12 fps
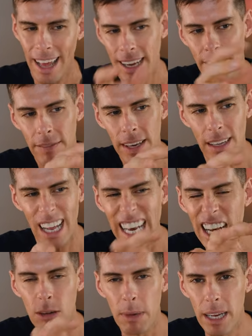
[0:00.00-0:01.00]
I can feel a
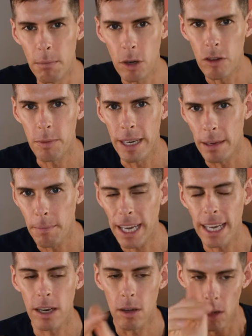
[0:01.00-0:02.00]
little bit of movement in my
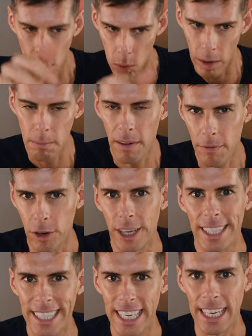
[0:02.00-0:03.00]
heel when my foot
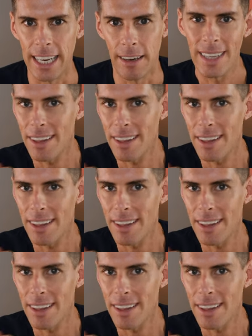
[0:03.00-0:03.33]
is seated.